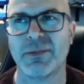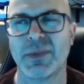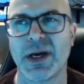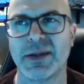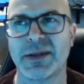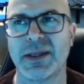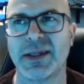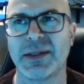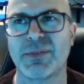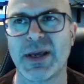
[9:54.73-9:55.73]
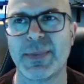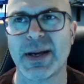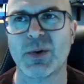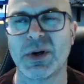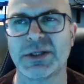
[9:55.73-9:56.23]
and the playback
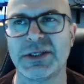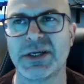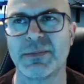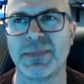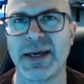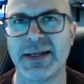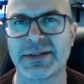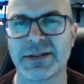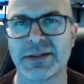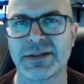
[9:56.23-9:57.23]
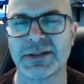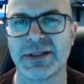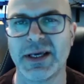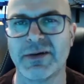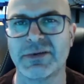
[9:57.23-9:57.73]
quality compared to
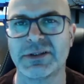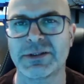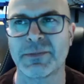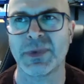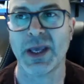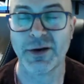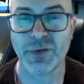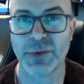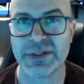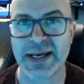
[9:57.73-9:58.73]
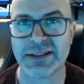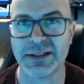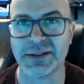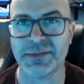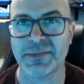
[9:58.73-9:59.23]
the others, I thought it was
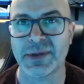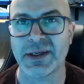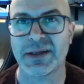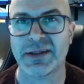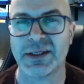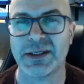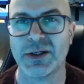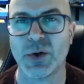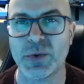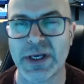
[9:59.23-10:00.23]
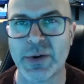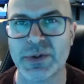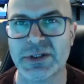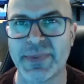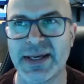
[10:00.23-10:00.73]
excellent. The audio
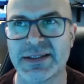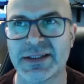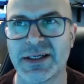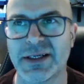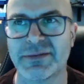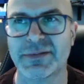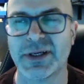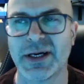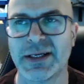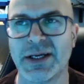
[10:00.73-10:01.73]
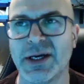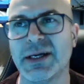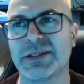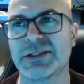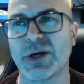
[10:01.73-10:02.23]
was the best that I'd
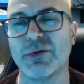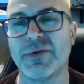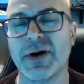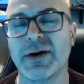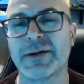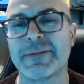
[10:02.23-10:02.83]
heard so far.